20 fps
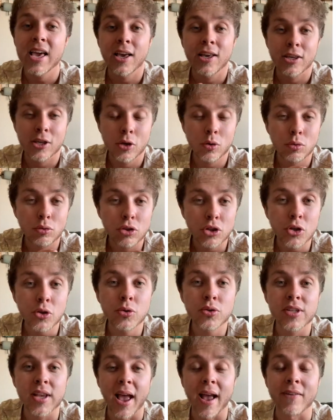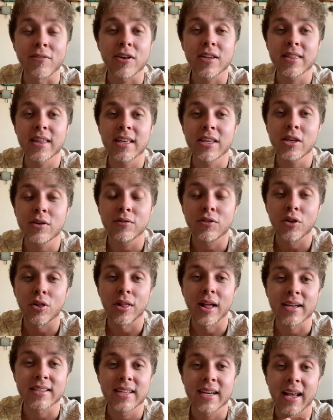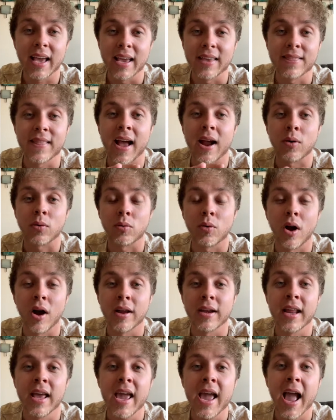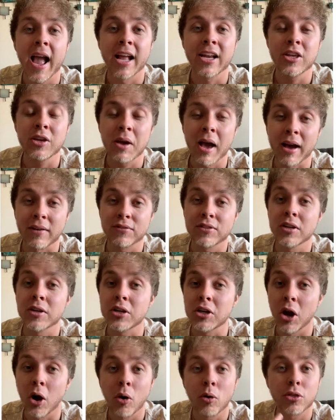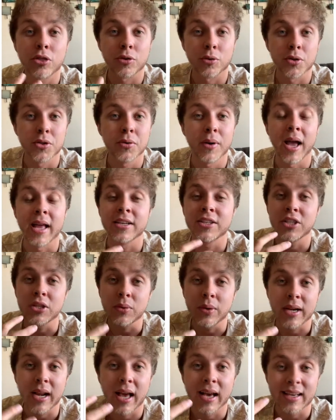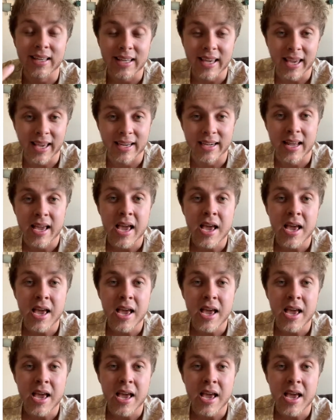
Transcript: you lose everything you've collected in that run, and you have to go through and do it again.